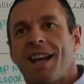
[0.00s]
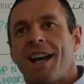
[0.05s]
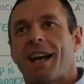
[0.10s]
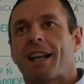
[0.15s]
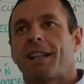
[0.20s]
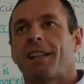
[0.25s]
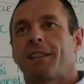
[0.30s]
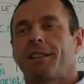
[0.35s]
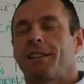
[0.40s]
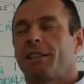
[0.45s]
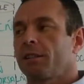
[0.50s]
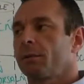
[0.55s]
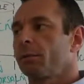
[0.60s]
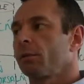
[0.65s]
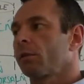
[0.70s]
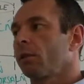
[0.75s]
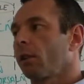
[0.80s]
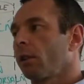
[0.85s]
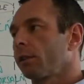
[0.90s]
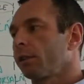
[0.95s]
And
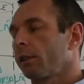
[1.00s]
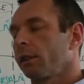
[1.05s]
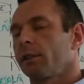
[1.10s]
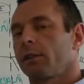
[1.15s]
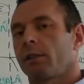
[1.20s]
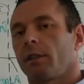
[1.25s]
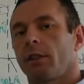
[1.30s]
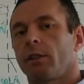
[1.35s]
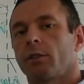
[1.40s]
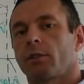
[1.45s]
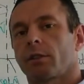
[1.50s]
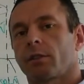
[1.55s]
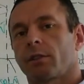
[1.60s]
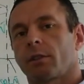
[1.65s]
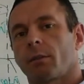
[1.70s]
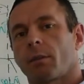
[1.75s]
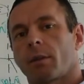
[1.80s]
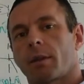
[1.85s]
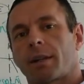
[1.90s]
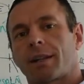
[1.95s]
latissimus dorsi is an
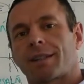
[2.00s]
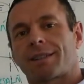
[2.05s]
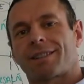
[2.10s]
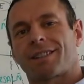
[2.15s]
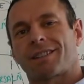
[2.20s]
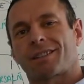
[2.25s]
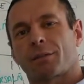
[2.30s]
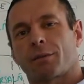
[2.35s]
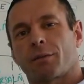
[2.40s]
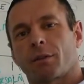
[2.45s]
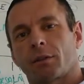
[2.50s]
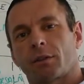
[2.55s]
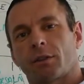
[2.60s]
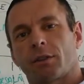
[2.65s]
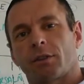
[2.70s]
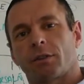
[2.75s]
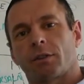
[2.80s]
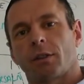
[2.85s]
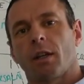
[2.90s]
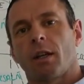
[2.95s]
interesting one. It has lots of
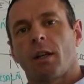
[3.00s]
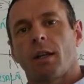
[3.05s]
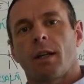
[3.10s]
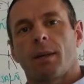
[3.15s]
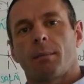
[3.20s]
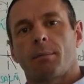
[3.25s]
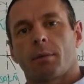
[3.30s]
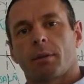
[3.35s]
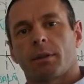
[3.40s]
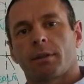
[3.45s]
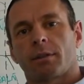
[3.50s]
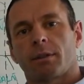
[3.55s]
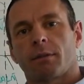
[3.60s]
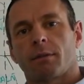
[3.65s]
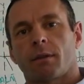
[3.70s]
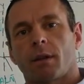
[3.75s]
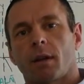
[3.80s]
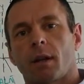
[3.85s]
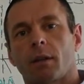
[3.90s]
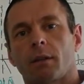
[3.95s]
functions, but it's
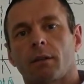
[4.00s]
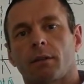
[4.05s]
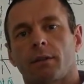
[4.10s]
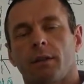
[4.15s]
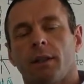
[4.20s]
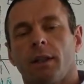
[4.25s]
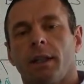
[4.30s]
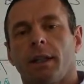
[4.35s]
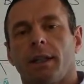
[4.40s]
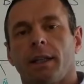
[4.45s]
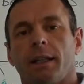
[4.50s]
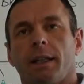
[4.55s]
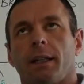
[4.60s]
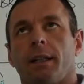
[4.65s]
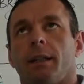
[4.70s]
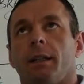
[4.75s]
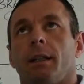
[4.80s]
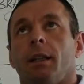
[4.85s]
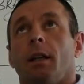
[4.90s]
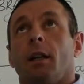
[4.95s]
involved
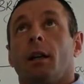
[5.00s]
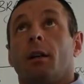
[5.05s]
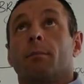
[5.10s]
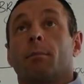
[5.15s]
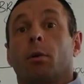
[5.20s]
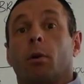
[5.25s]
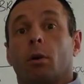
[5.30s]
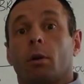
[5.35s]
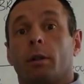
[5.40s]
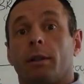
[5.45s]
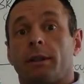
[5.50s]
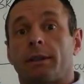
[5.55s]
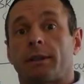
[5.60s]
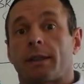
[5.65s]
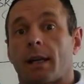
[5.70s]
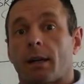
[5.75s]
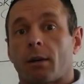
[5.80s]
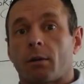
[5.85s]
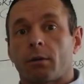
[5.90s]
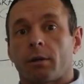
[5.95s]
in pulling
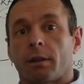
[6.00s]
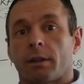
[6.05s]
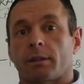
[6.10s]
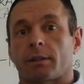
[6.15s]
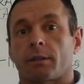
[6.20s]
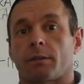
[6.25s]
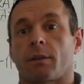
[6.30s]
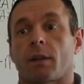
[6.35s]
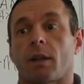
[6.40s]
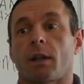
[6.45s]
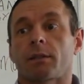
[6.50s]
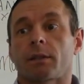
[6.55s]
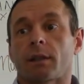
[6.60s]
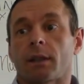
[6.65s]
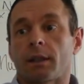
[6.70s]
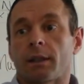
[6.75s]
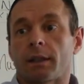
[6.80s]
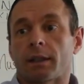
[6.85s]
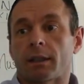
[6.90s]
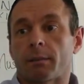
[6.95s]
down. It's involved
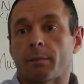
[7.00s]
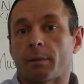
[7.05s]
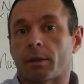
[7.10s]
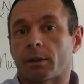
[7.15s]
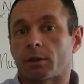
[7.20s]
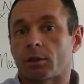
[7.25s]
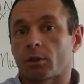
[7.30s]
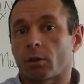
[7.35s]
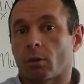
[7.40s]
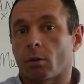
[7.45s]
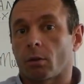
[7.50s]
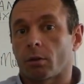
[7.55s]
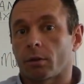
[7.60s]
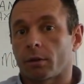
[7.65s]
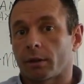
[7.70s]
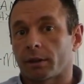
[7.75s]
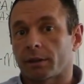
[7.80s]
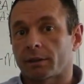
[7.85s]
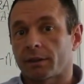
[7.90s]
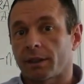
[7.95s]
in a little bit of
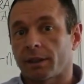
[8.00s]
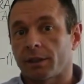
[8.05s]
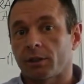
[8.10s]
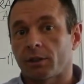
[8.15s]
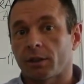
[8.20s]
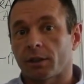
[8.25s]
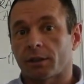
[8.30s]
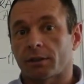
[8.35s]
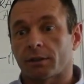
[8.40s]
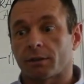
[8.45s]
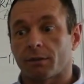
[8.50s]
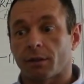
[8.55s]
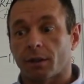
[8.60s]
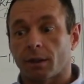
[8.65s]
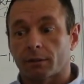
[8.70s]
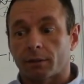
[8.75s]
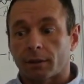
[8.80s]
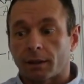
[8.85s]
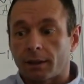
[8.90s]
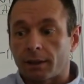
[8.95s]
shoulder extension. It's
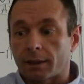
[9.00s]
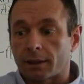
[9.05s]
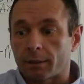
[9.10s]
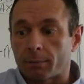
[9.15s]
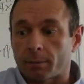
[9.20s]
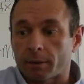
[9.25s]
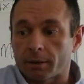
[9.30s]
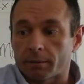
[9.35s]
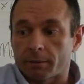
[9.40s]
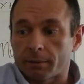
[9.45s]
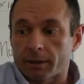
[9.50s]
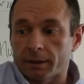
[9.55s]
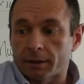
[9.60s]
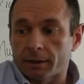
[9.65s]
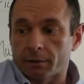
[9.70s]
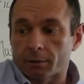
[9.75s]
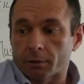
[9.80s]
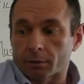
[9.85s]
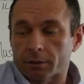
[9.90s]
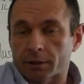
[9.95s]
involved in a little bit of
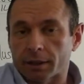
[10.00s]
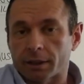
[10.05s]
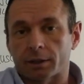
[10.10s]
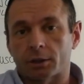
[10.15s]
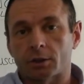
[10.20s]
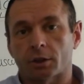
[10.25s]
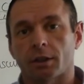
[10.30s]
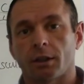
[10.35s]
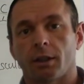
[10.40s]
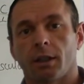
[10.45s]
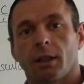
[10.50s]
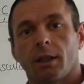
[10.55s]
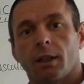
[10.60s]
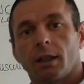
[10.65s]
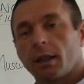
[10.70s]
medial rotation.